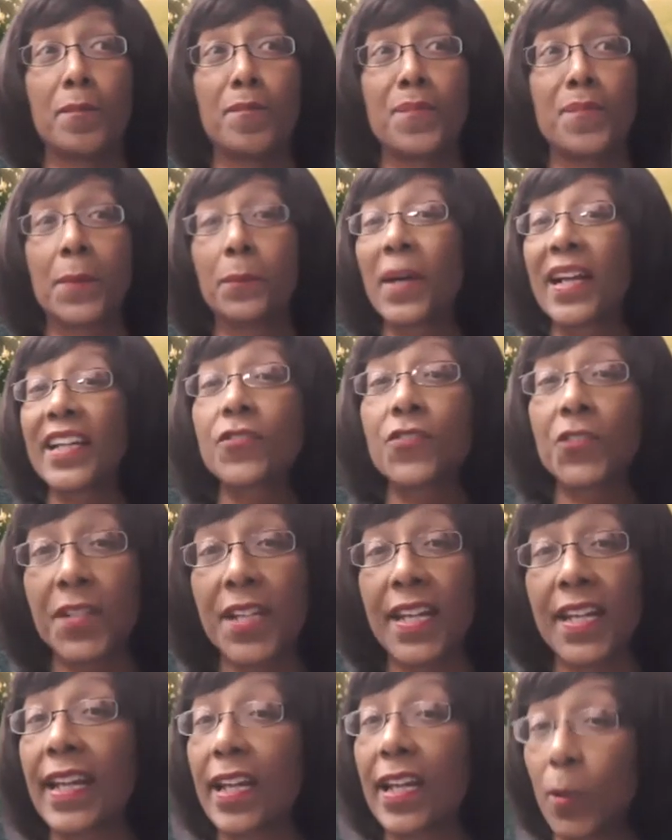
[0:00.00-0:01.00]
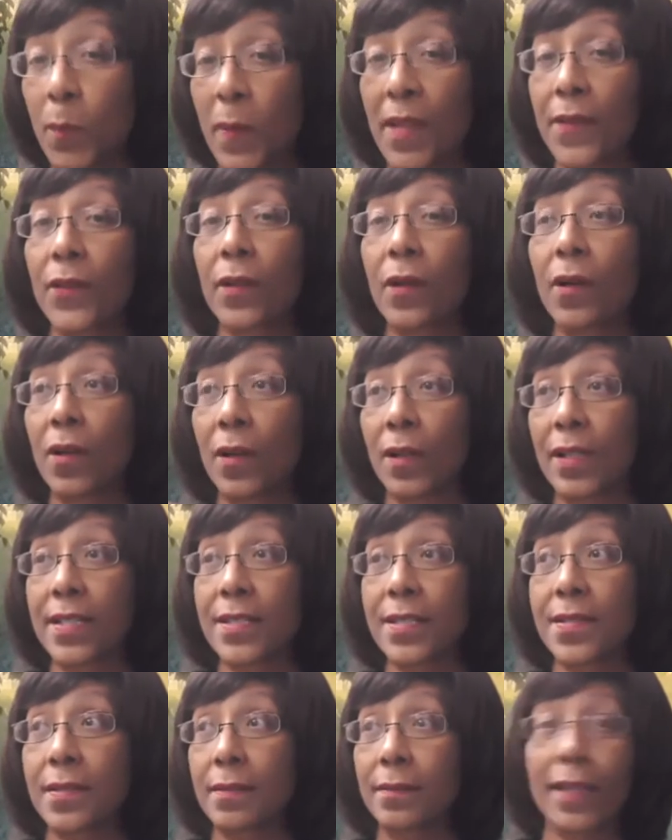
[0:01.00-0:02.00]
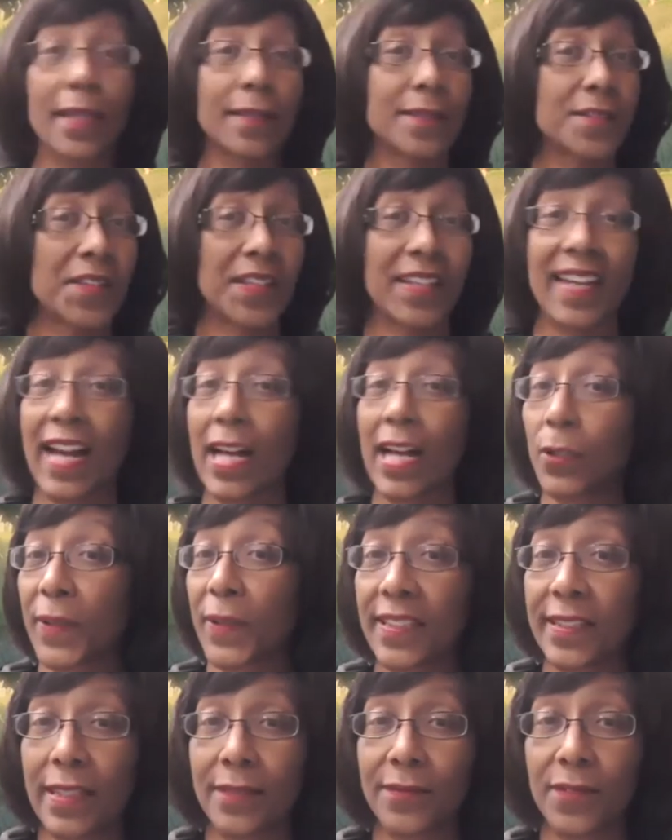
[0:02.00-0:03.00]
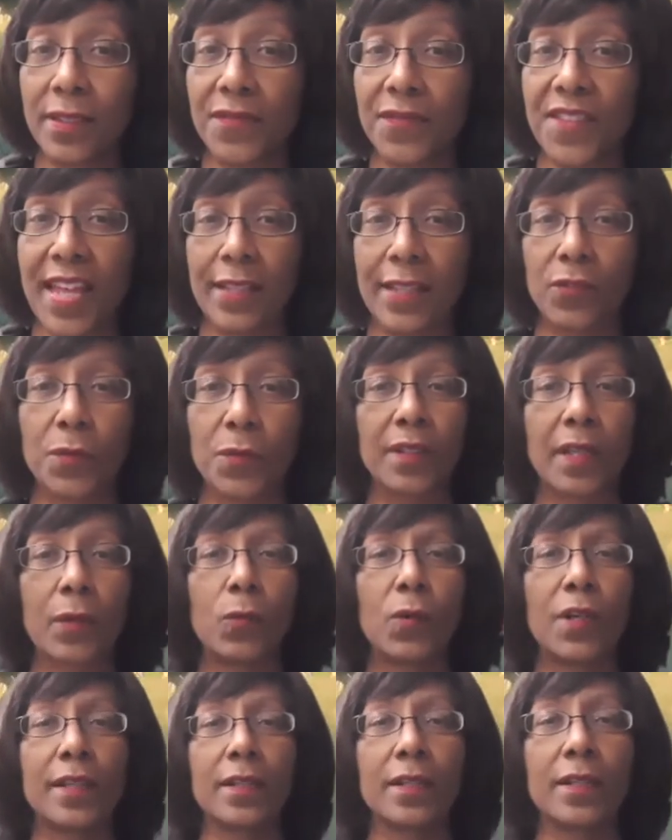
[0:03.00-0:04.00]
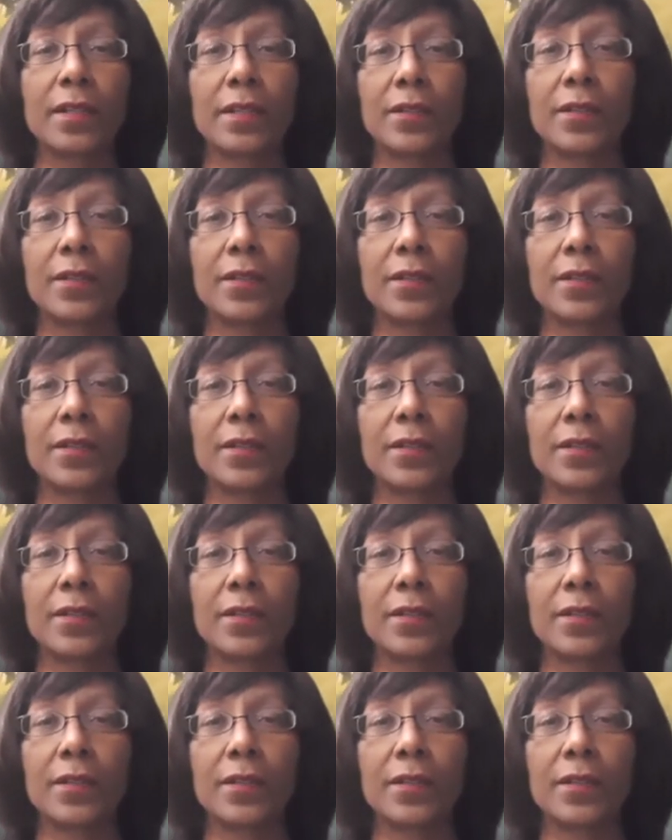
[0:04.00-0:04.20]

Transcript: my journey and help other artists get to the gallery level if that's what they want to do.